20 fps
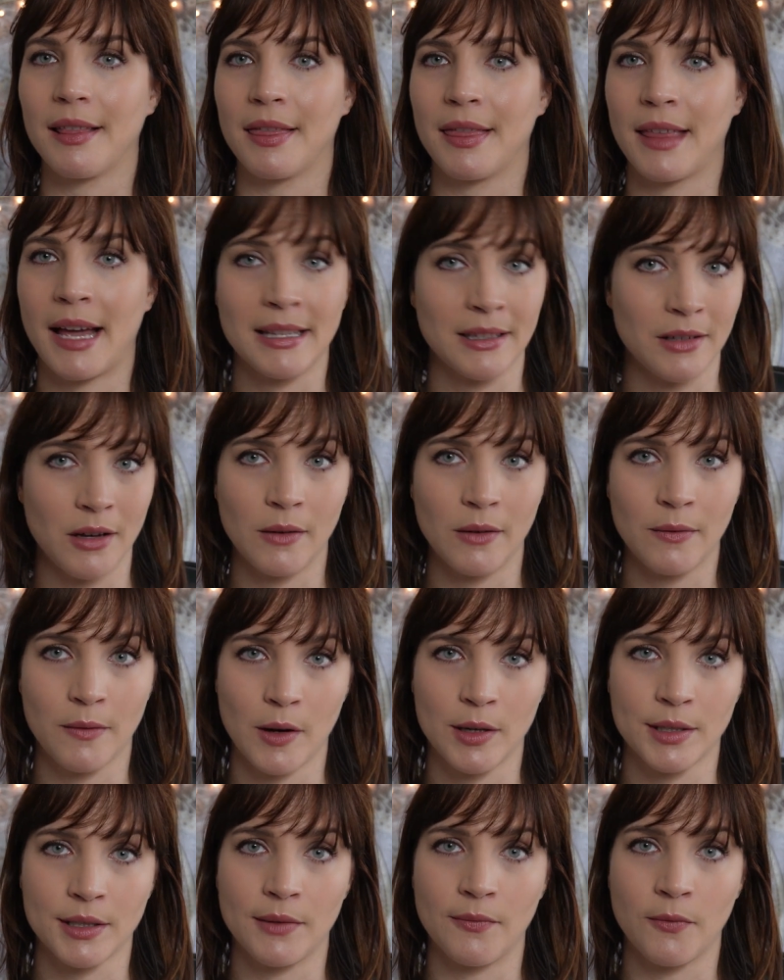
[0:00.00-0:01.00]
That's all
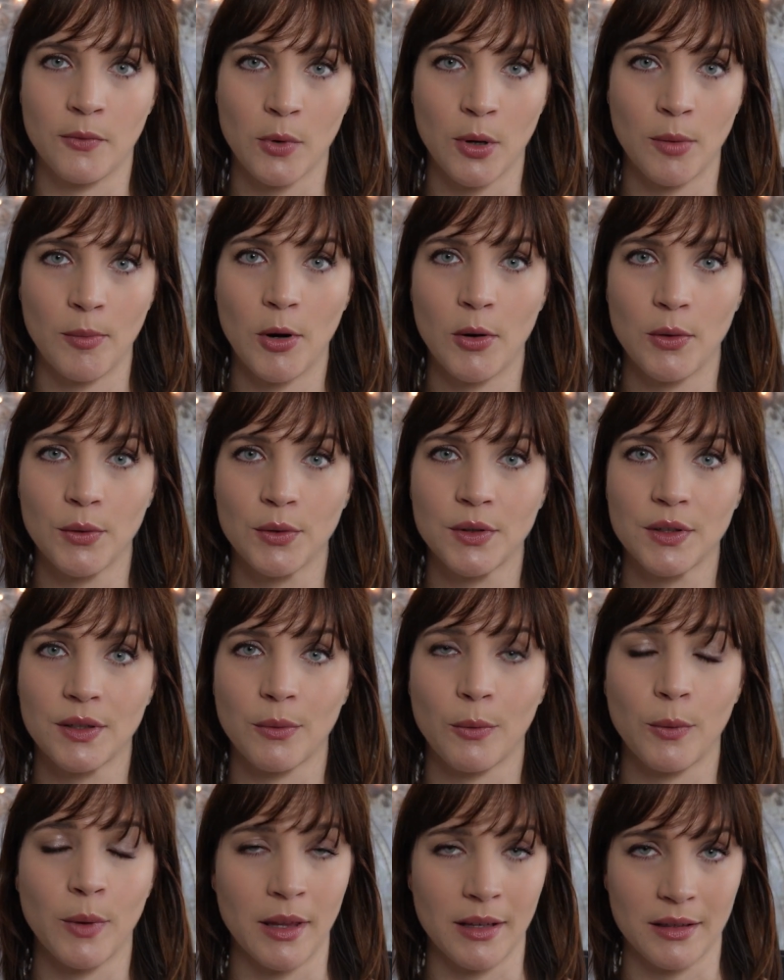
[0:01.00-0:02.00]
first and foremost
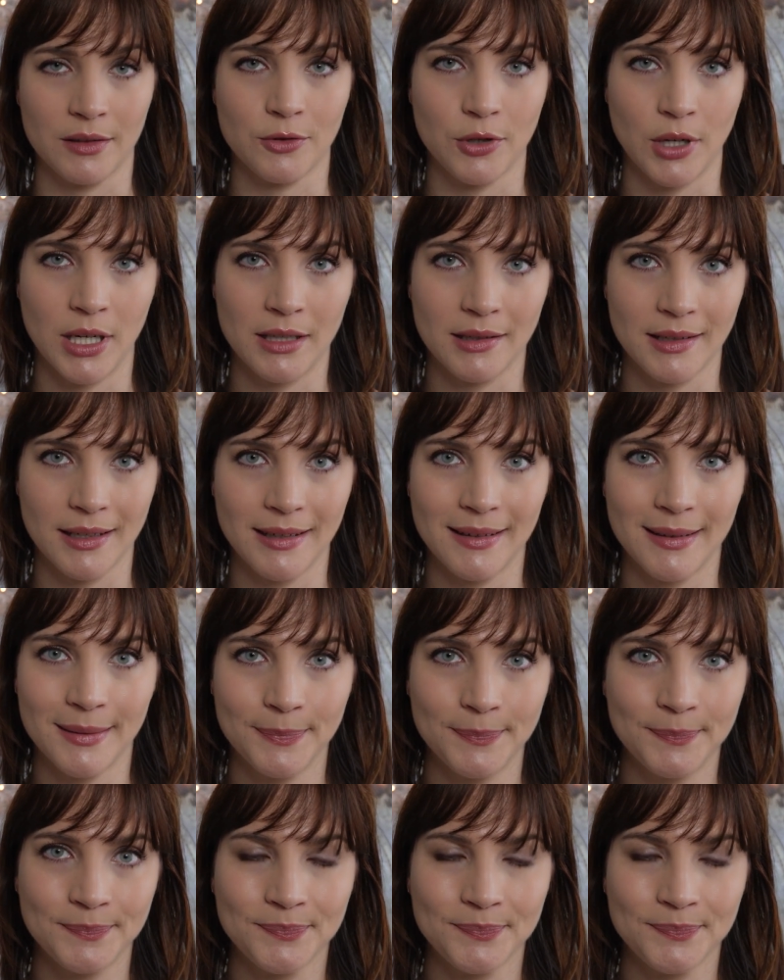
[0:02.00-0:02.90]
with this transit.